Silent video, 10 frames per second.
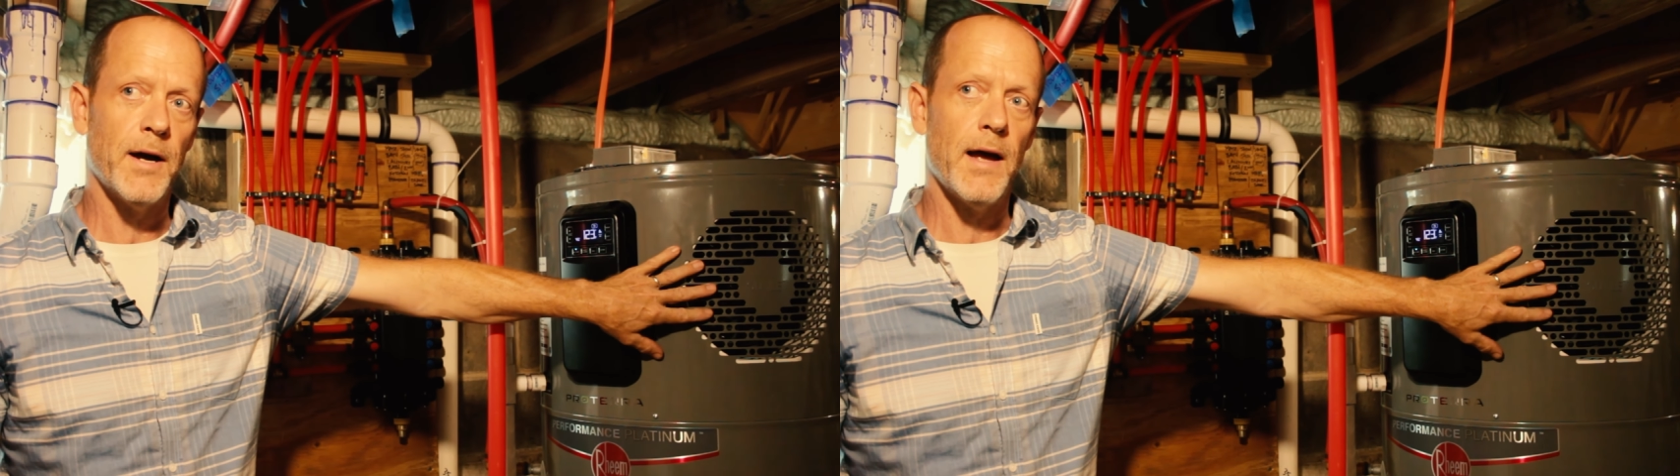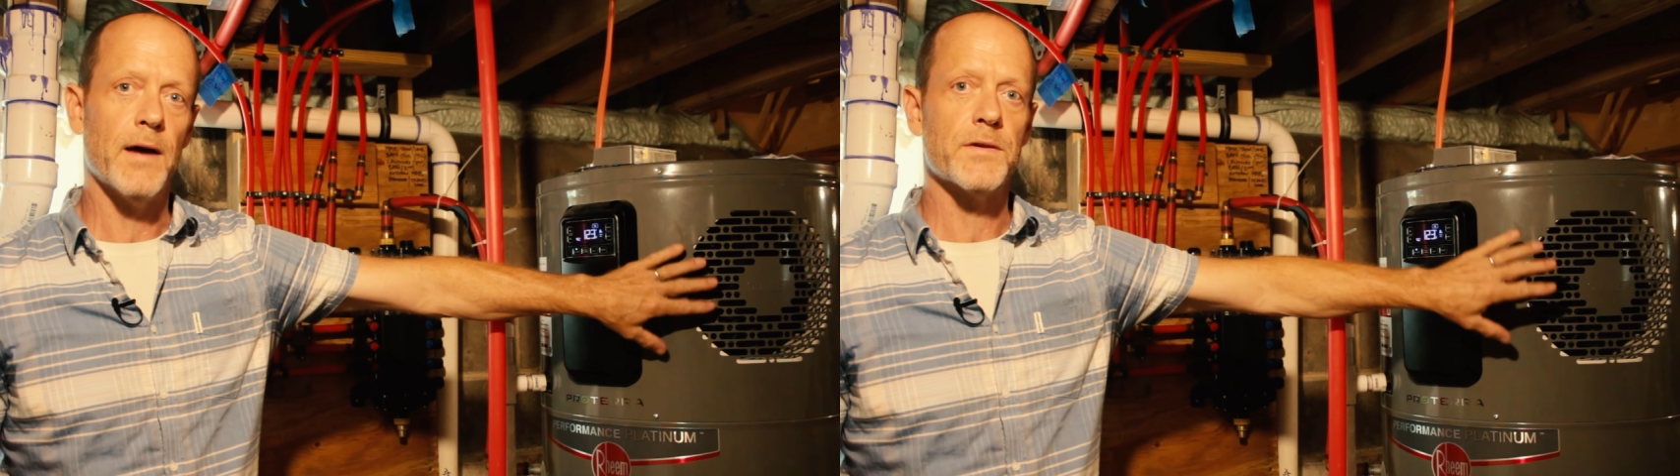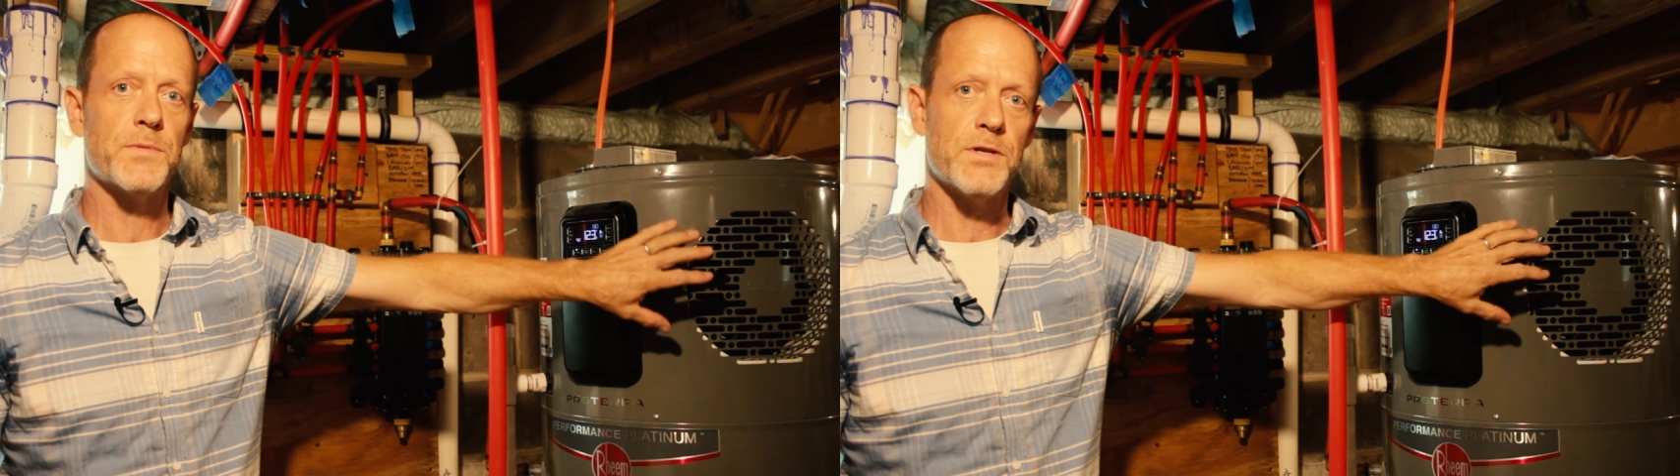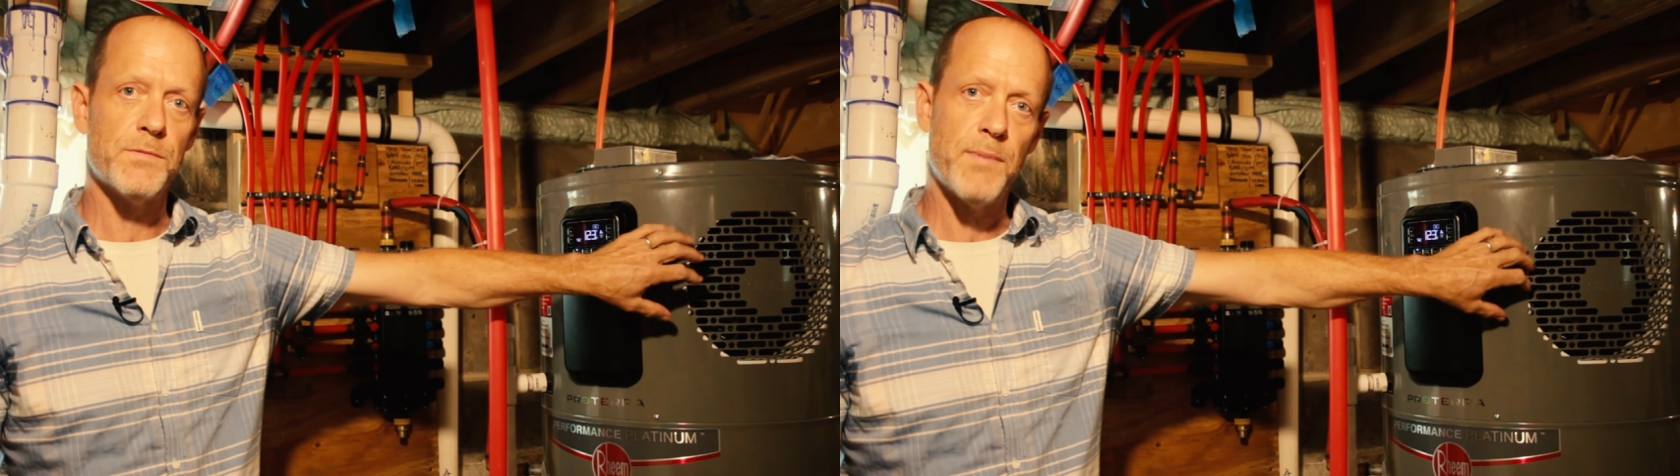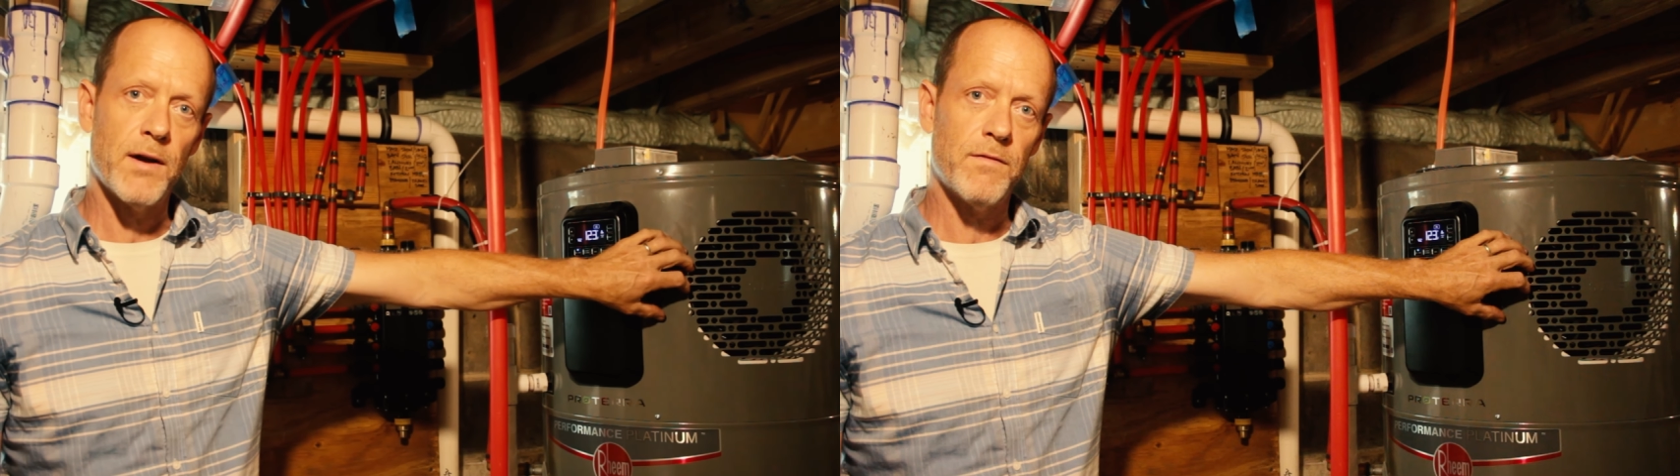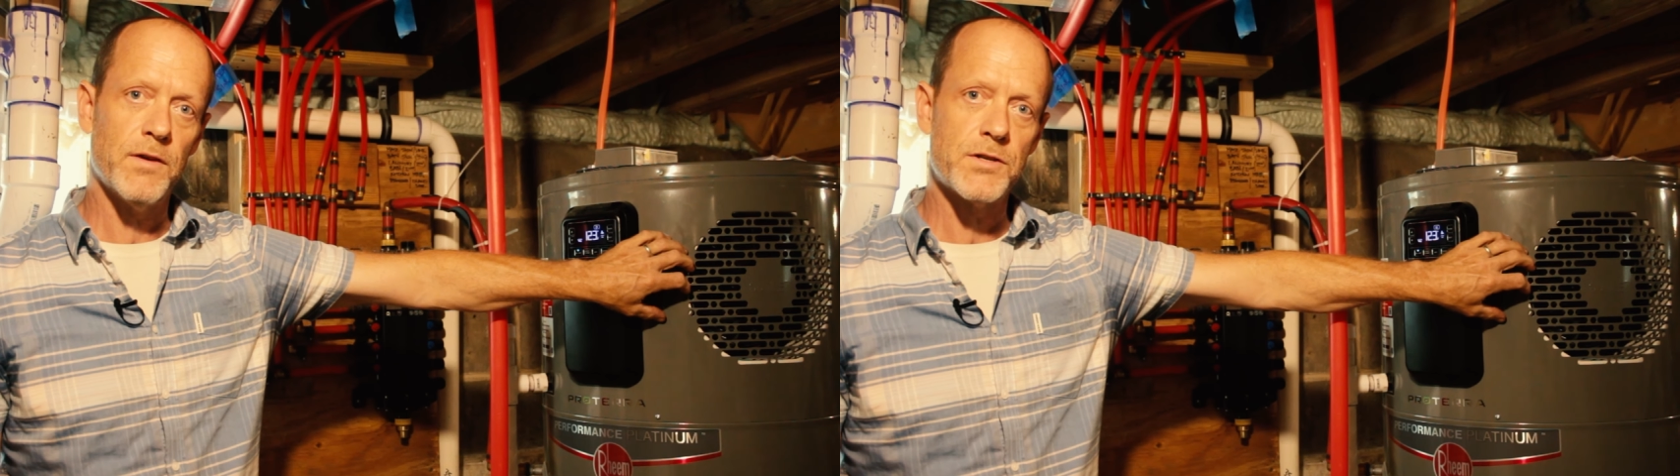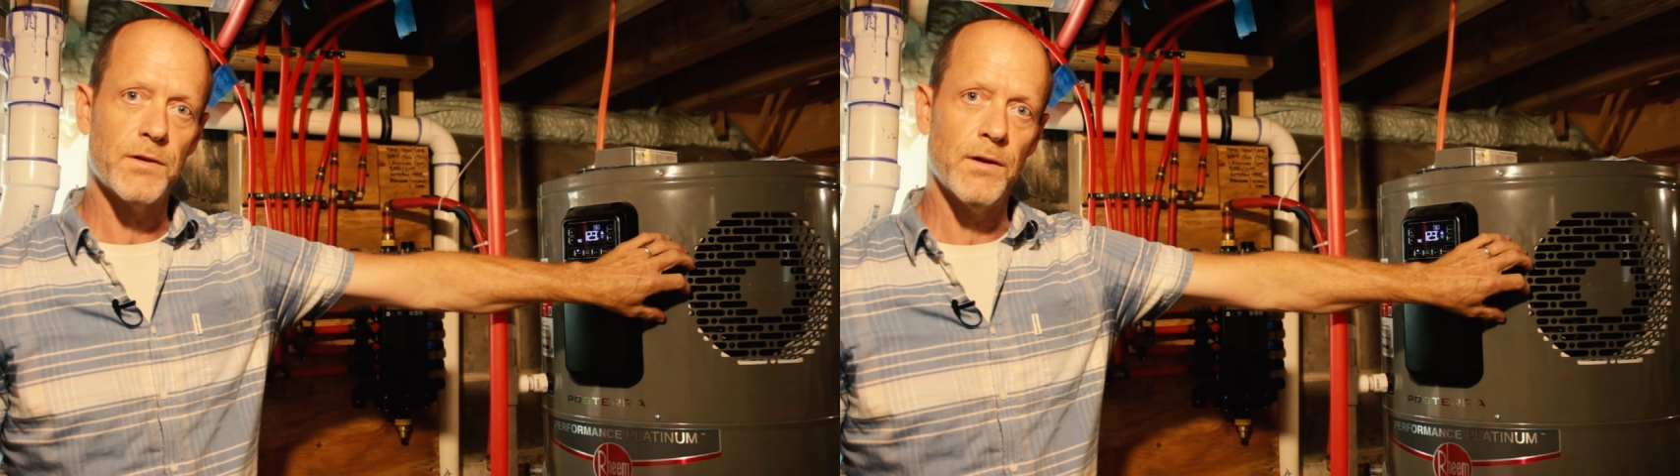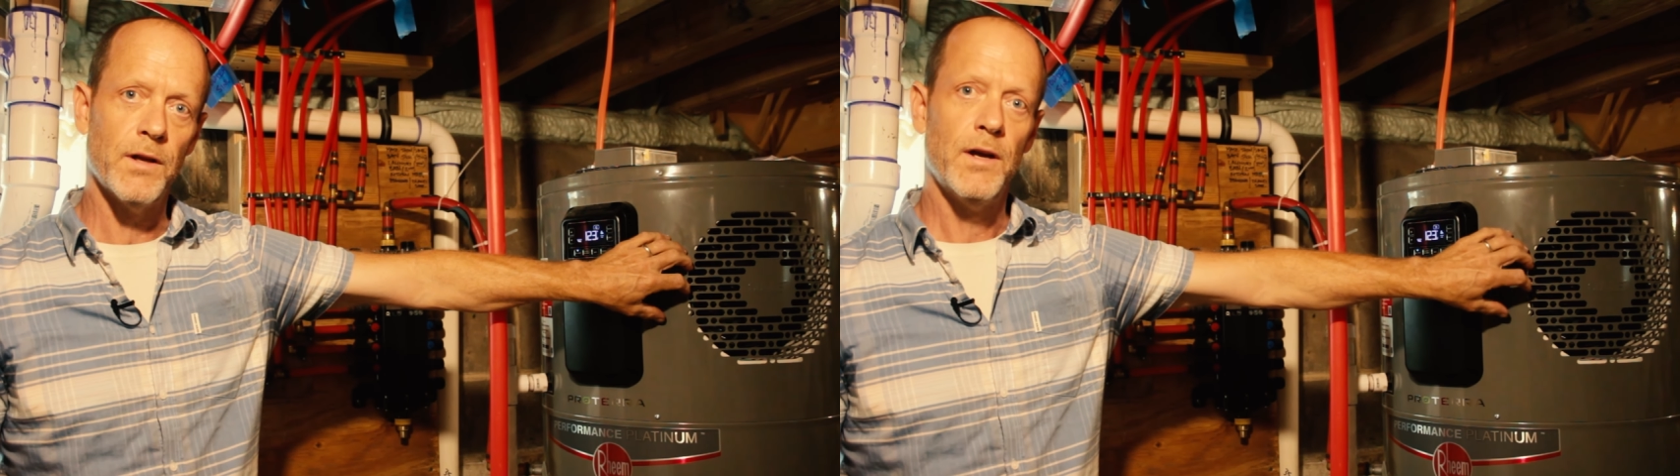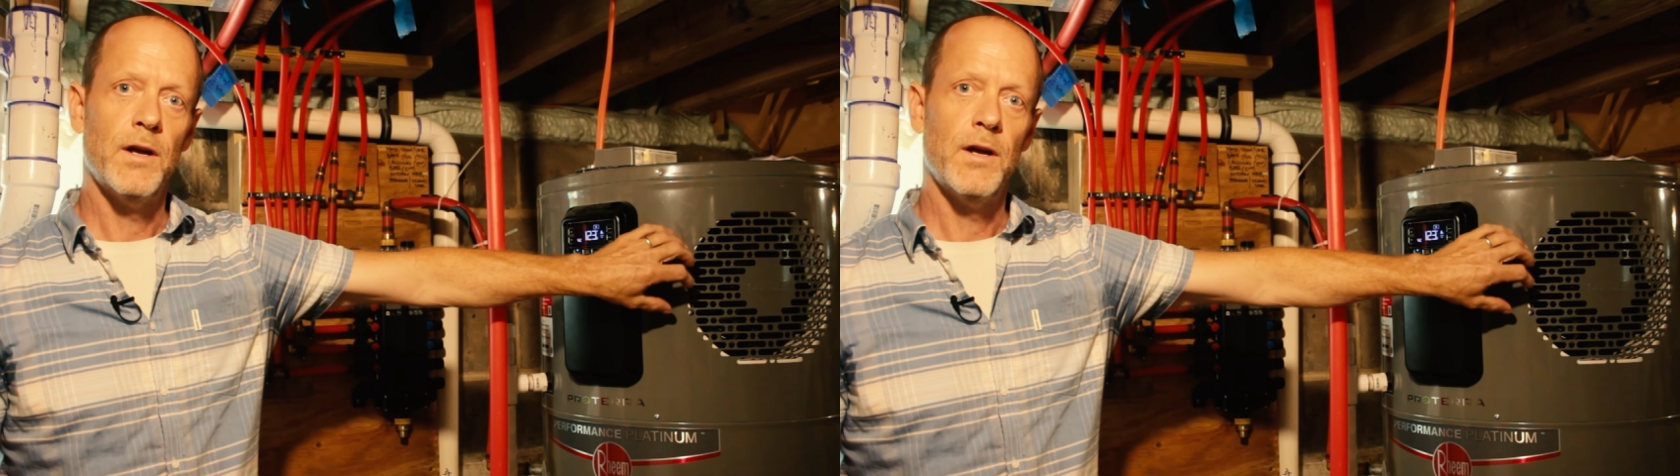my house, which is beneficial